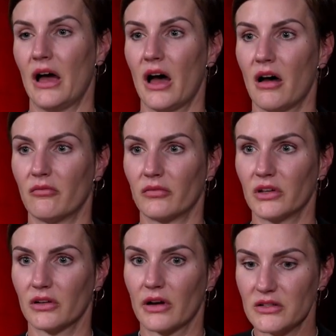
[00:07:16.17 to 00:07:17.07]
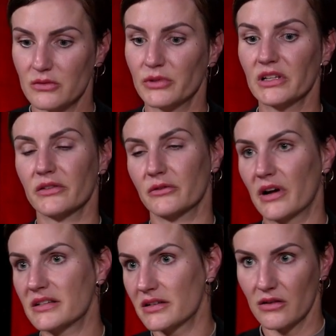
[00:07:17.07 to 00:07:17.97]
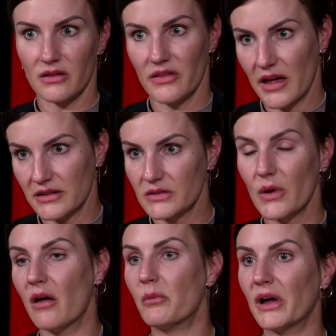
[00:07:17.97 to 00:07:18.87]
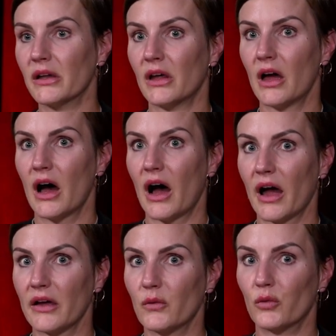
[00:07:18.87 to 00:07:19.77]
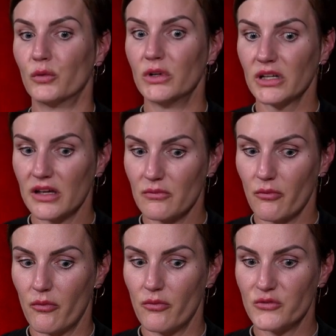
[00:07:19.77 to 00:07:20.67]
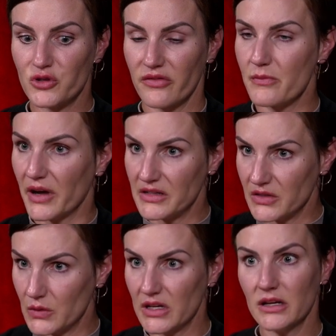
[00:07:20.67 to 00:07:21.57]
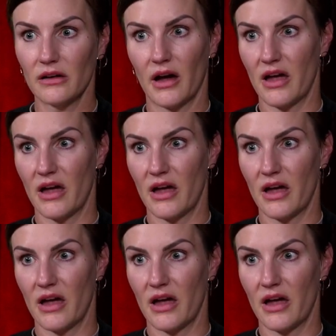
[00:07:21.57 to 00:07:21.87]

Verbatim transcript: Um, you know, I do believe in rest and all of that as well, but I really am driven by duty.